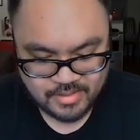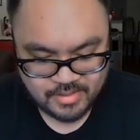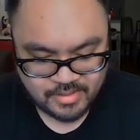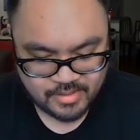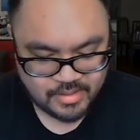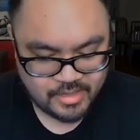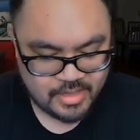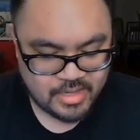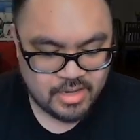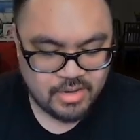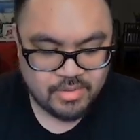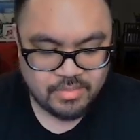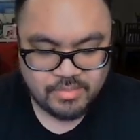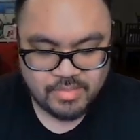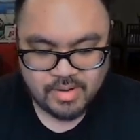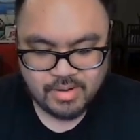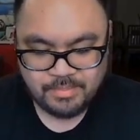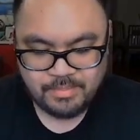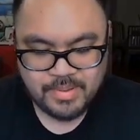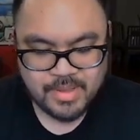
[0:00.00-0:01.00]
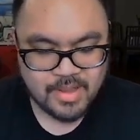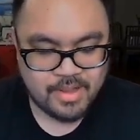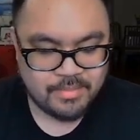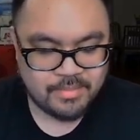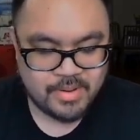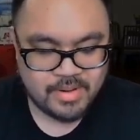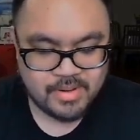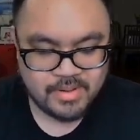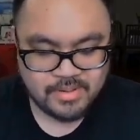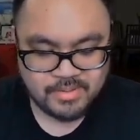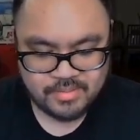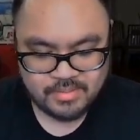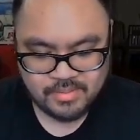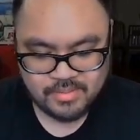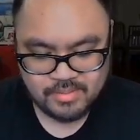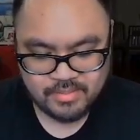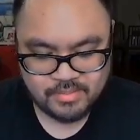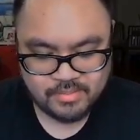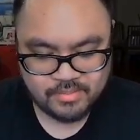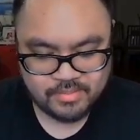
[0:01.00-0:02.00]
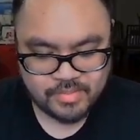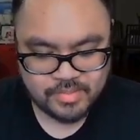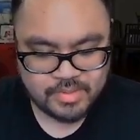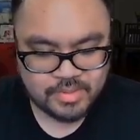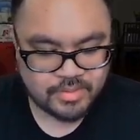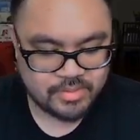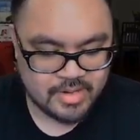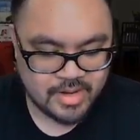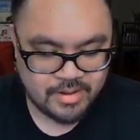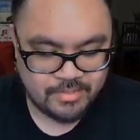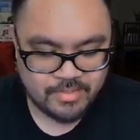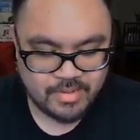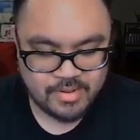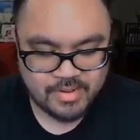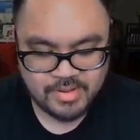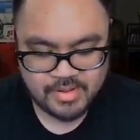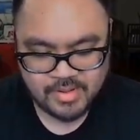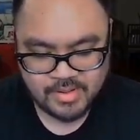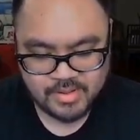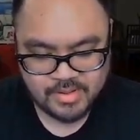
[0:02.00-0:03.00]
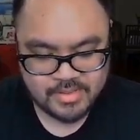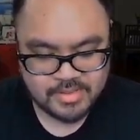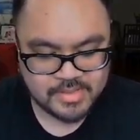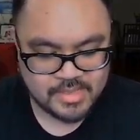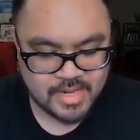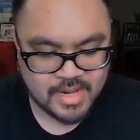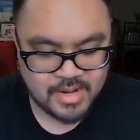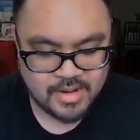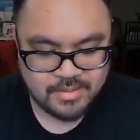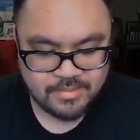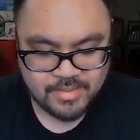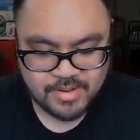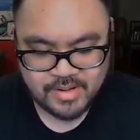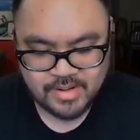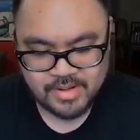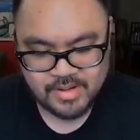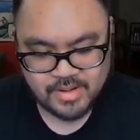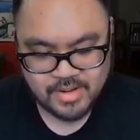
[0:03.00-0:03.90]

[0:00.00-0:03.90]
Cutemon, Palmon, Muso Nightmon, Tanimon,